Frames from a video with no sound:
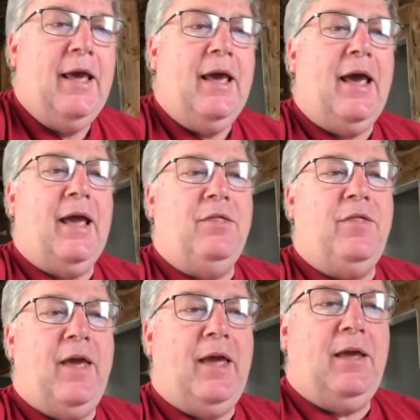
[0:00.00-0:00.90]
and
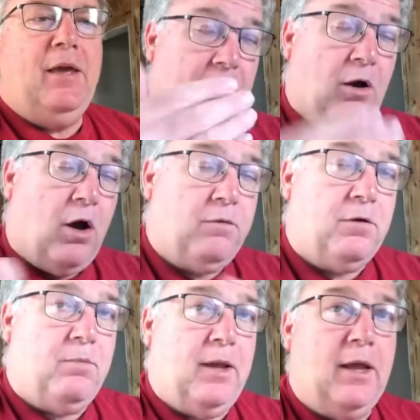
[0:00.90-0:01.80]
they
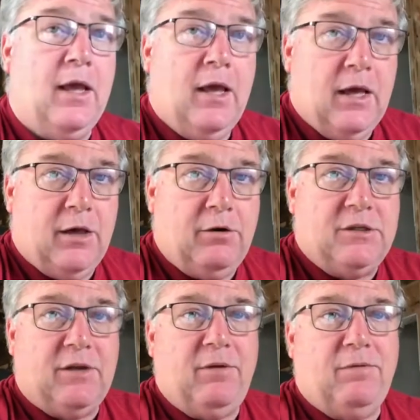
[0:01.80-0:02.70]
offered me
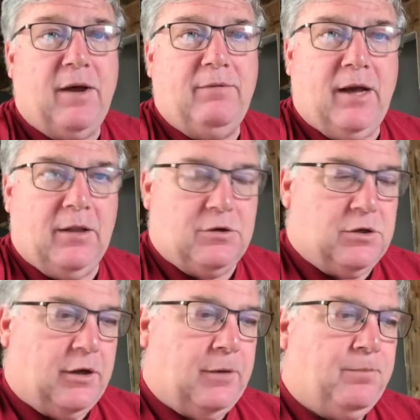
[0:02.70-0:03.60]
$175
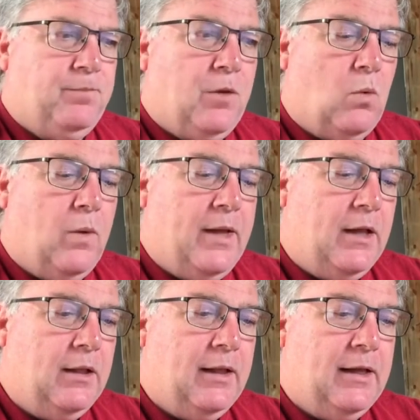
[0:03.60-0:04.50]
on it. Well,